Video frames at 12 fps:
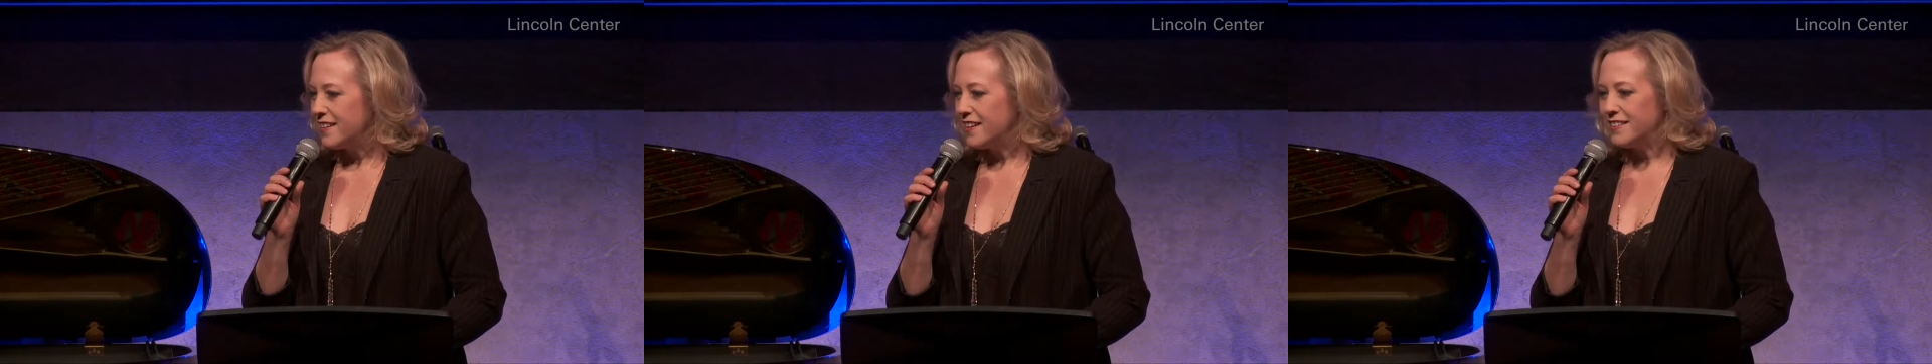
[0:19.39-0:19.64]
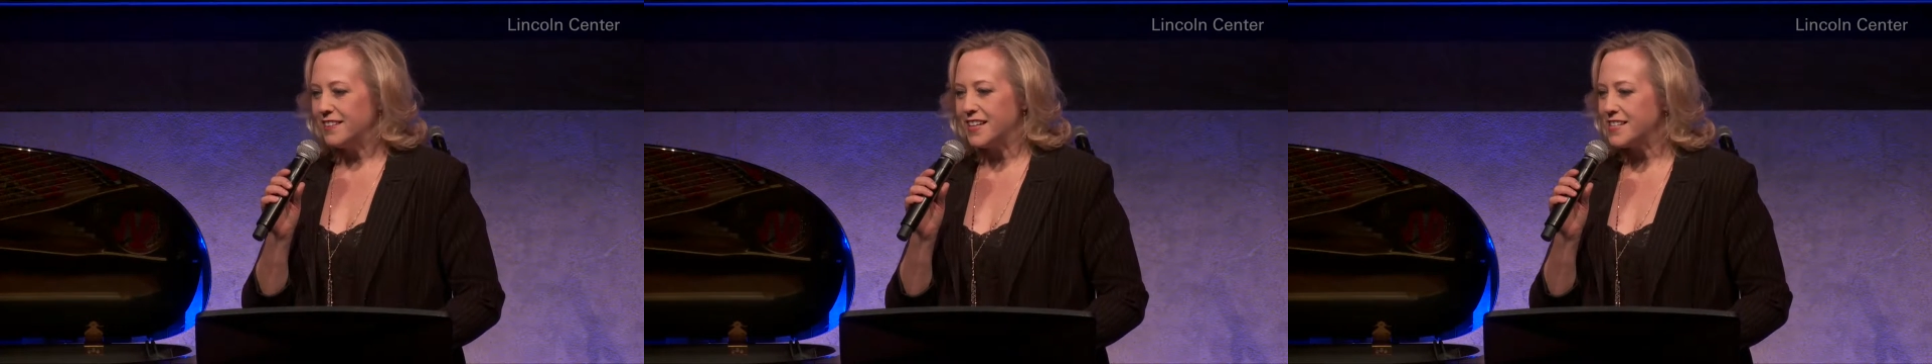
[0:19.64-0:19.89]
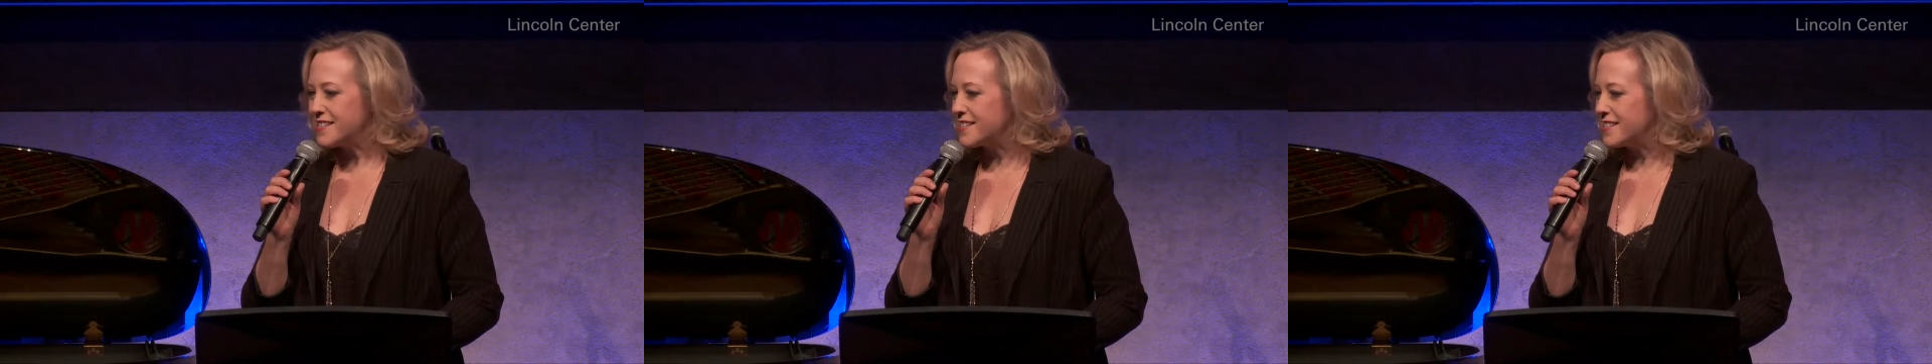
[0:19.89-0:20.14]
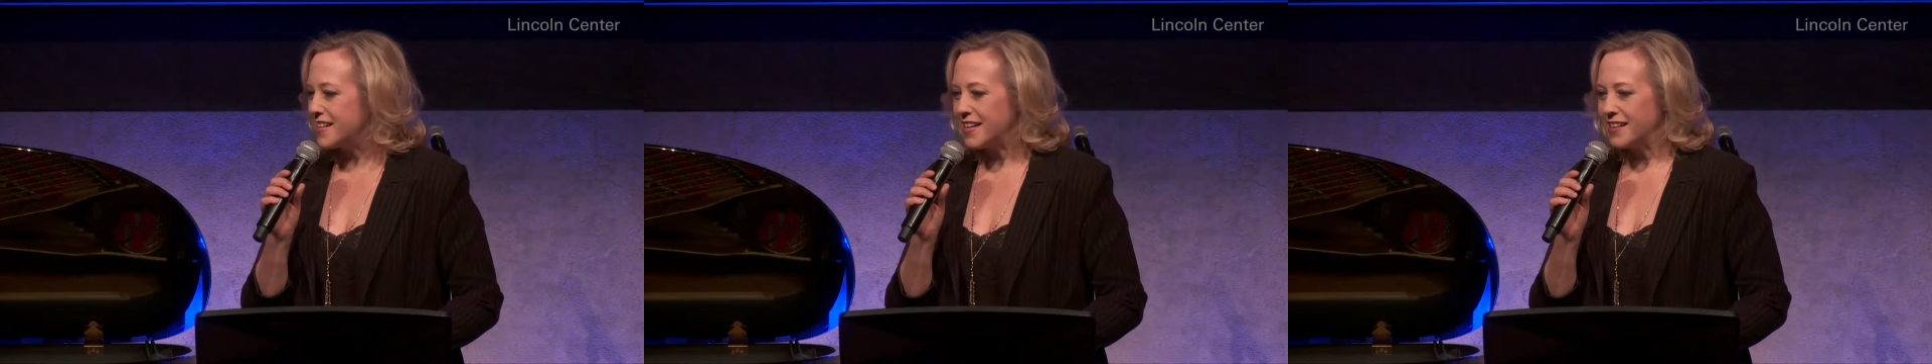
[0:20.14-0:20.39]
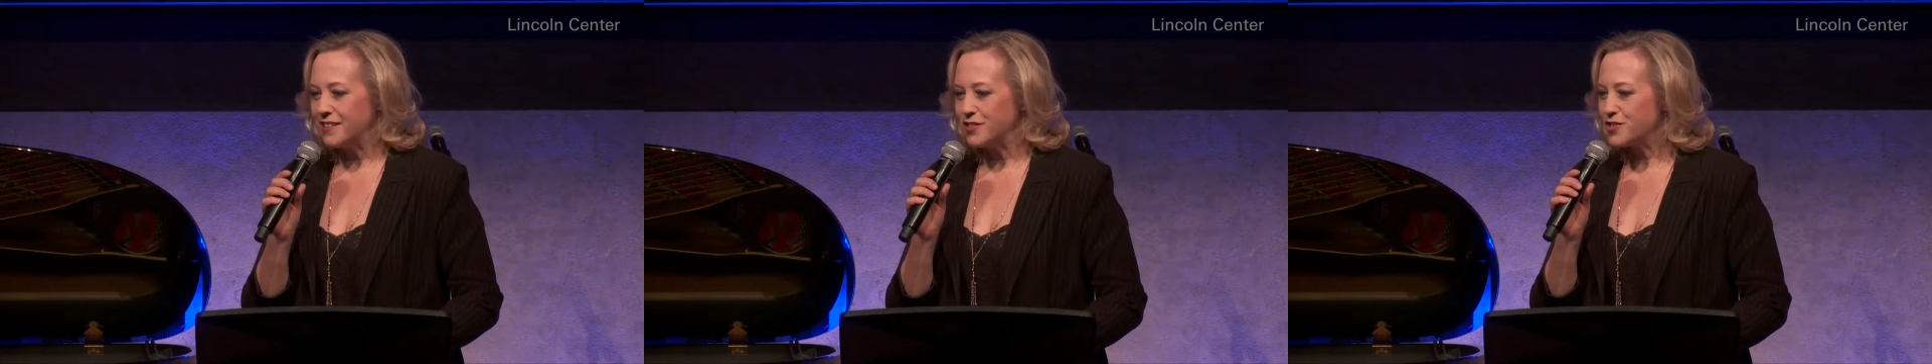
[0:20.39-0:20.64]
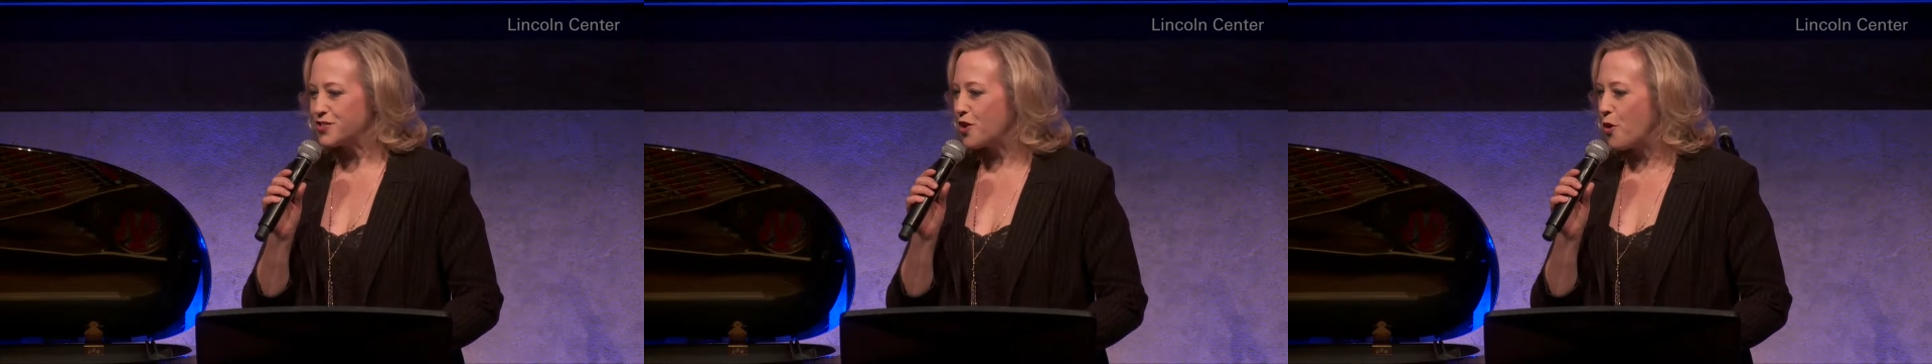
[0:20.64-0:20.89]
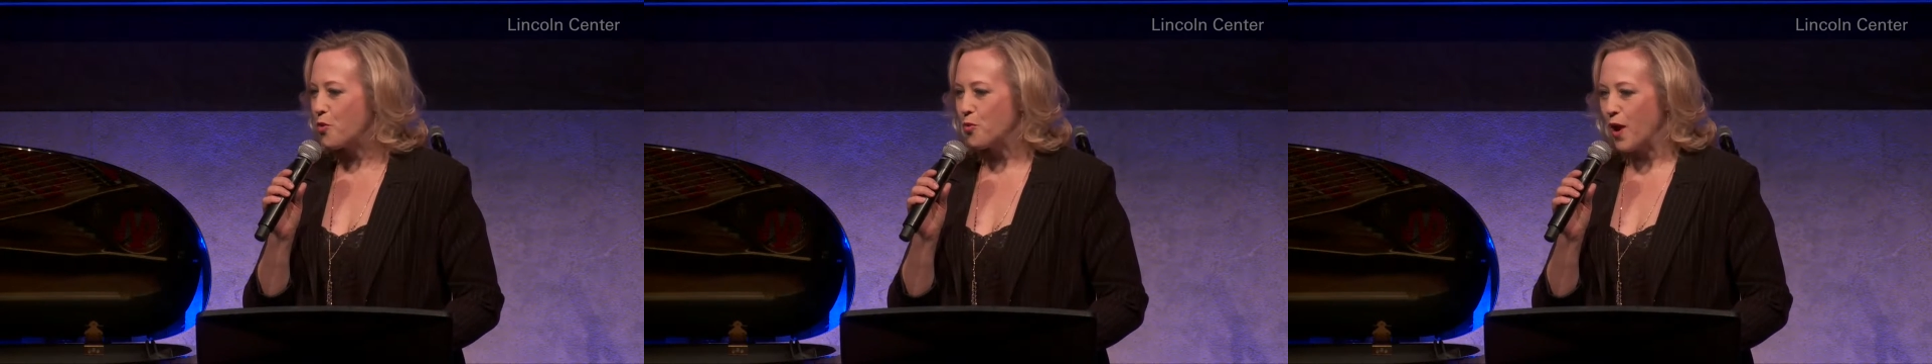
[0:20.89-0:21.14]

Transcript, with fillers: a listing so